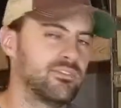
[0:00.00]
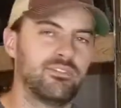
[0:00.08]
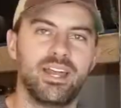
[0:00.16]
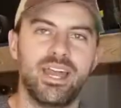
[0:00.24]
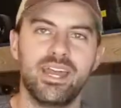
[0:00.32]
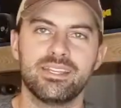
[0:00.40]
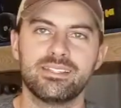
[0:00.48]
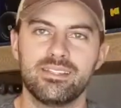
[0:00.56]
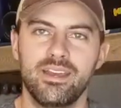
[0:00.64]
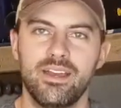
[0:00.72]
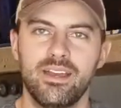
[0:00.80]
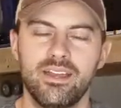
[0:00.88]
flags,
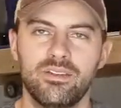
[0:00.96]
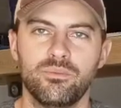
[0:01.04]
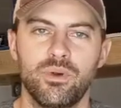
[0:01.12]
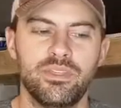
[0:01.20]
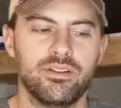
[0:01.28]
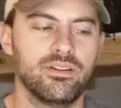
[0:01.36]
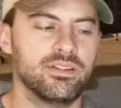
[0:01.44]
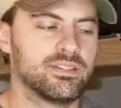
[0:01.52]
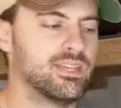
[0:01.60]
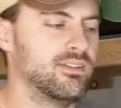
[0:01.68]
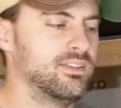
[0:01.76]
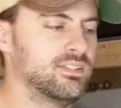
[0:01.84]
and whether it's
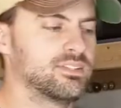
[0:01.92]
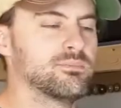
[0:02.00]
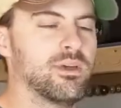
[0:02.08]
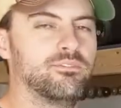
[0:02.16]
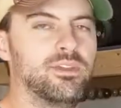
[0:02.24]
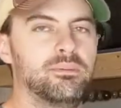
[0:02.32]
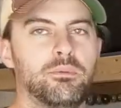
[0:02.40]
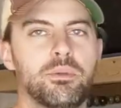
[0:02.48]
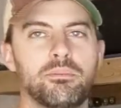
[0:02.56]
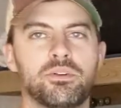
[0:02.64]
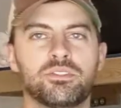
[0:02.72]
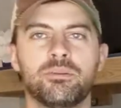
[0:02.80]
given to my family
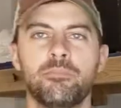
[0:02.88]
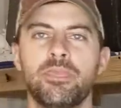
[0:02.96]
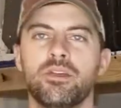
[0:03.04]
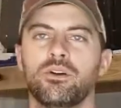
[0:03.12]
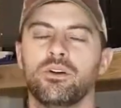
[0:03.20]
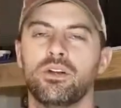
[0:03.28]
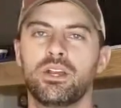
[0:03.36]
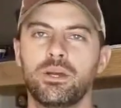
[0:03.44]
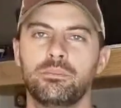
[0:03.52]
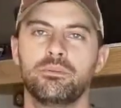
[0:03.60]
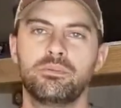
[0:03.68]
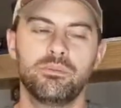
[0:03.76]
members or a
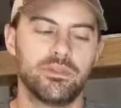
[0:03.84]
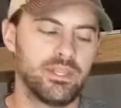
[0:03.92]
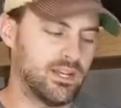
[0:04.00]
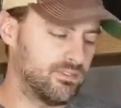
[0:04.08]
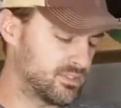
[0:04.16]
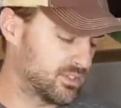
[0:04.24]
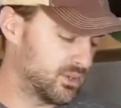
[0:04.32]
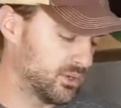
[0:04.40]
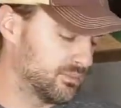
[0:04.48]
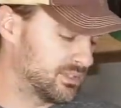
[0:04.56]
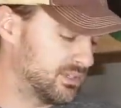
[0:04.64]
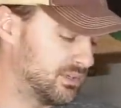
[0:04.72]
couple of people that I've
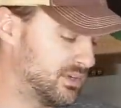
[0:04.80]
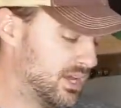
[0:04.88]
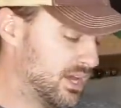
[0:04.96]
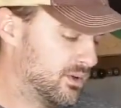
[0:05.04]
sold them to,